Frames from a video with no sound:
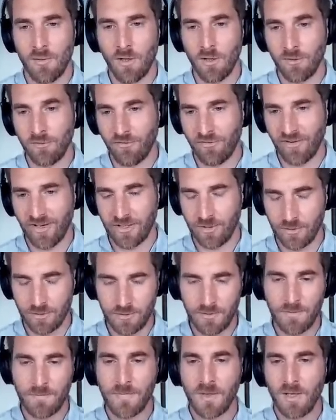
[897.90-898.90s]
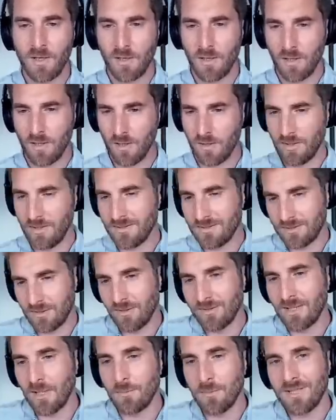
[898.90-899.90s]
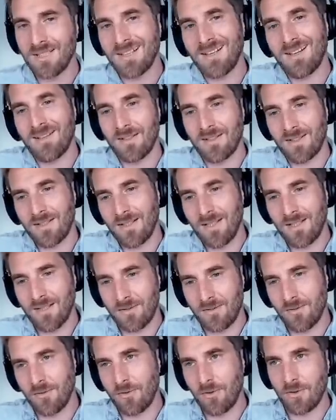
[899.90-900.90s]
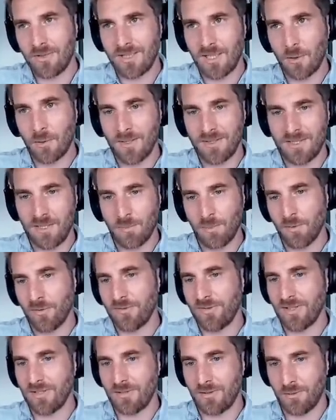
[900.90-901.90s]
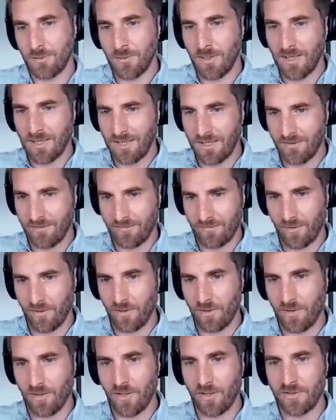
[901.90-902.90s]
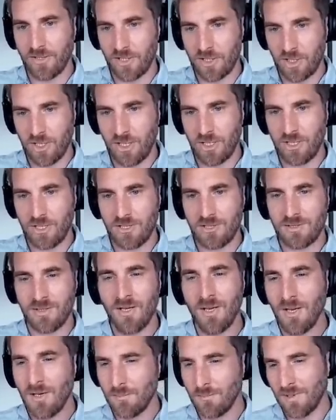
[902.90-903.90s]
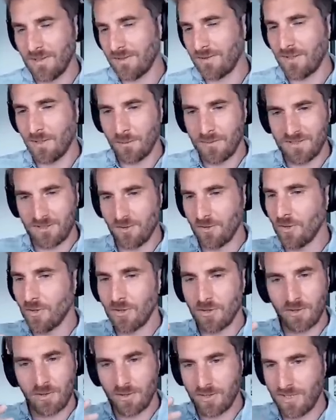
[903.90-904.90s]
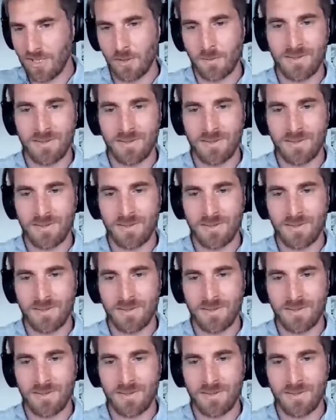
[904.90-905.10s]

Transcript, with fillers: on FIDO. Uh, it's a little bit like like the K Y C process you have uh, on exchanges, but there was no K